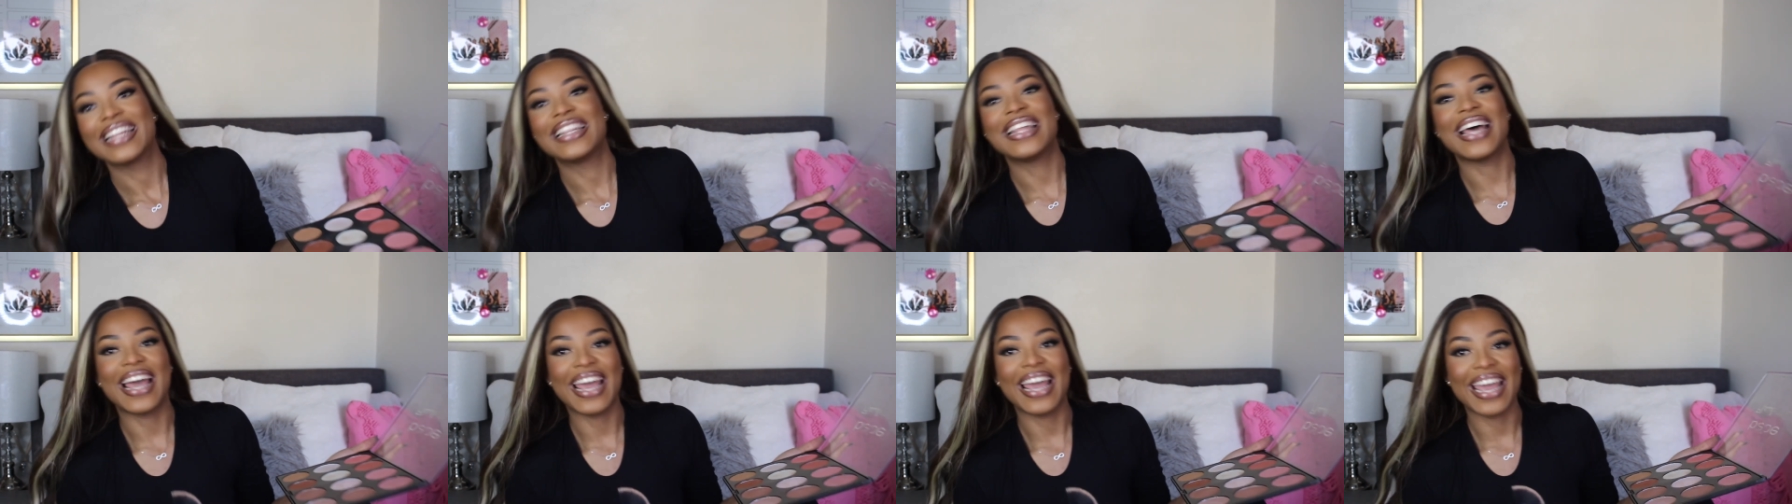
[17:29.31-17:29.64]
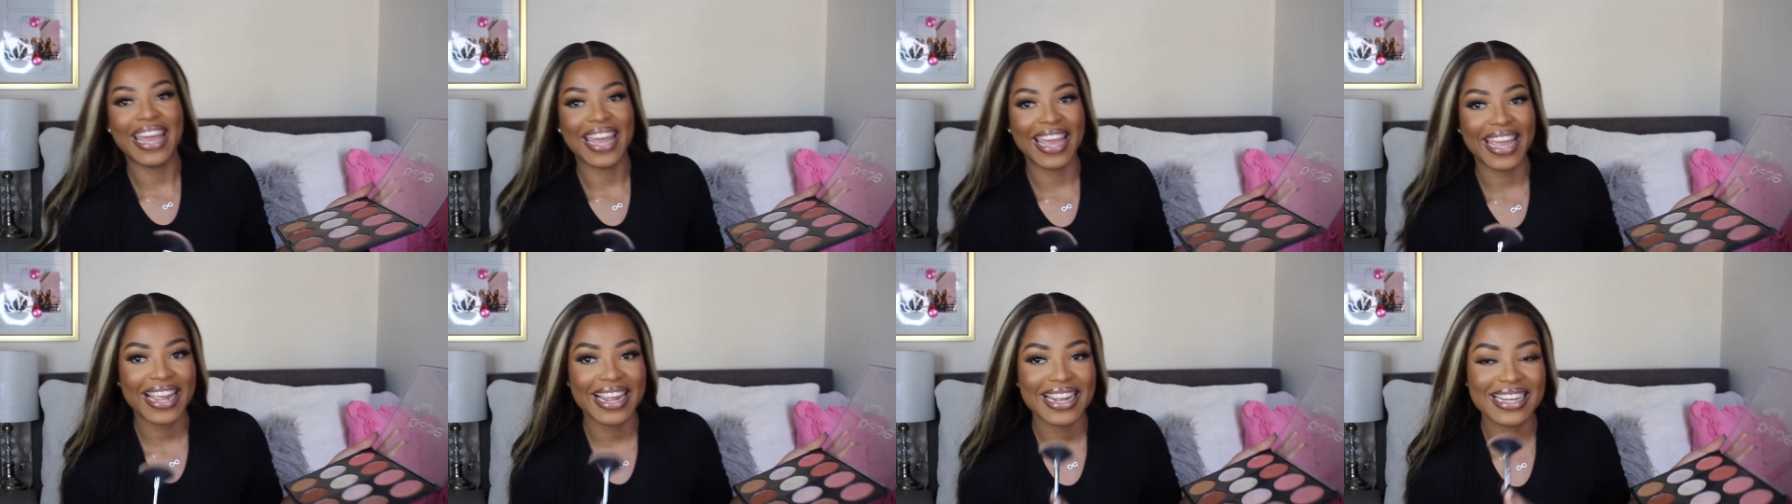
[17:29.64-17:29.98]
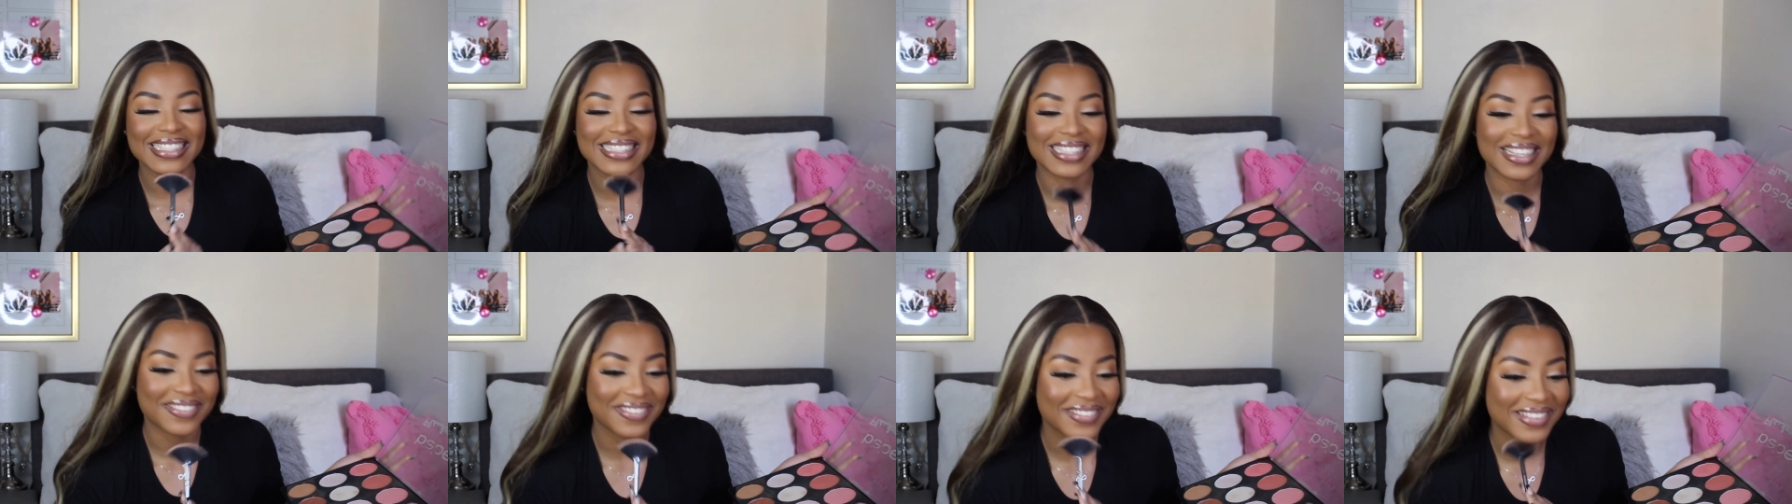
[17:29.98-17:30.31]
That hair
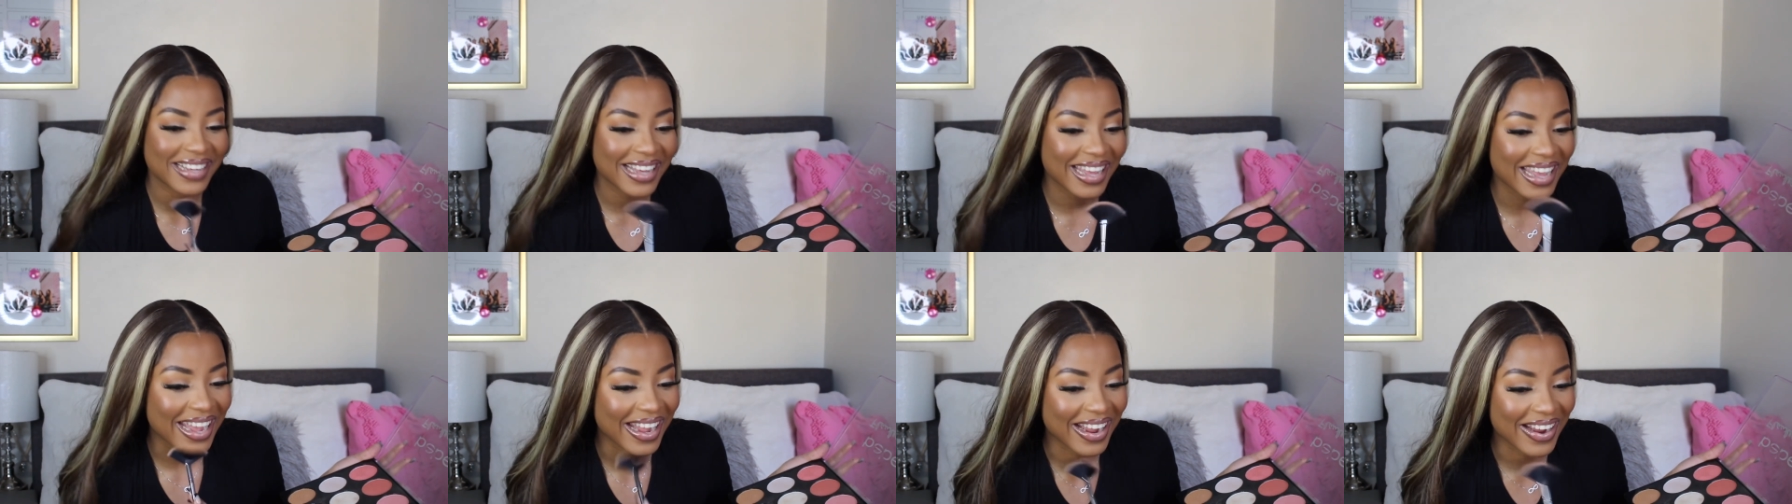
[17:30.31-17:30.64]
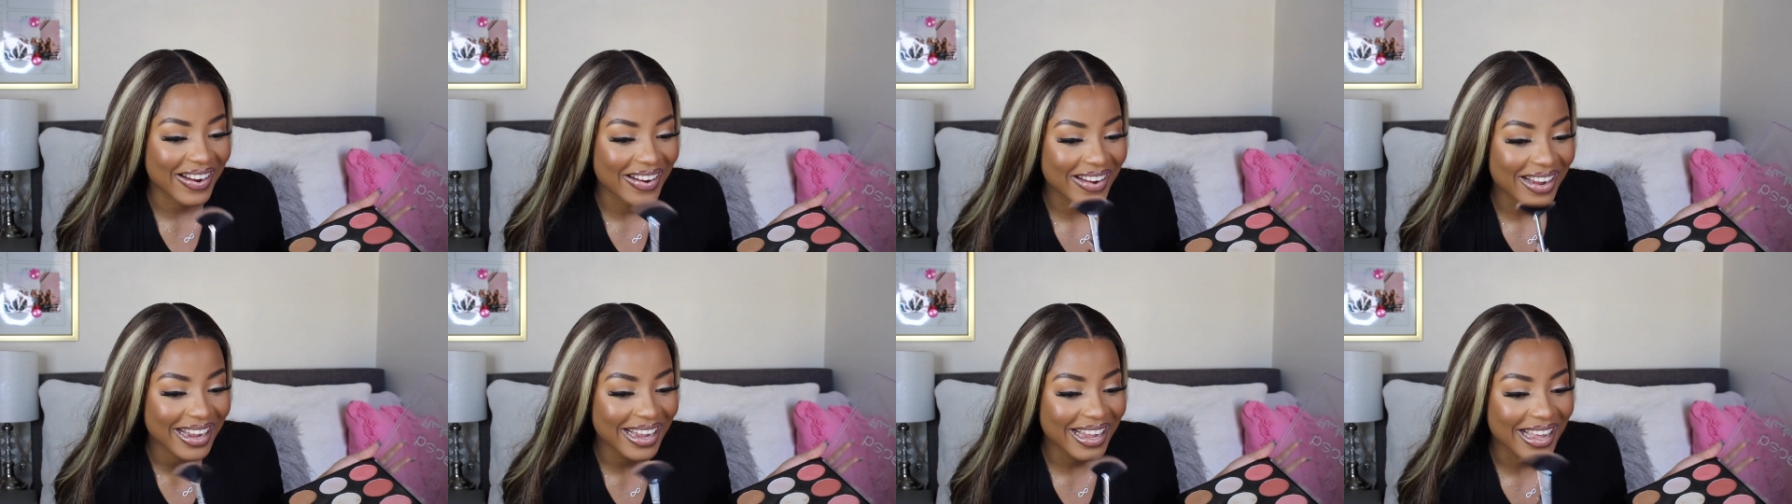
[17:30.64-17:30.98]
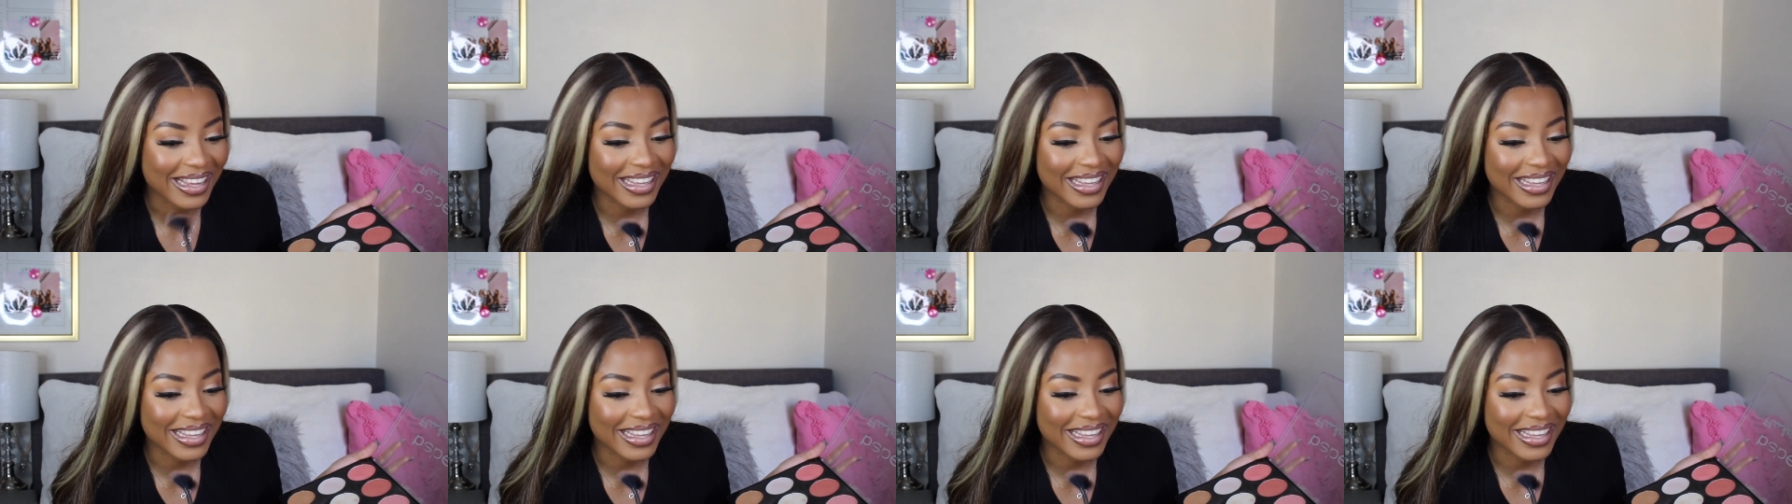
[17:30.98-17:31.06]
is definitely hairing.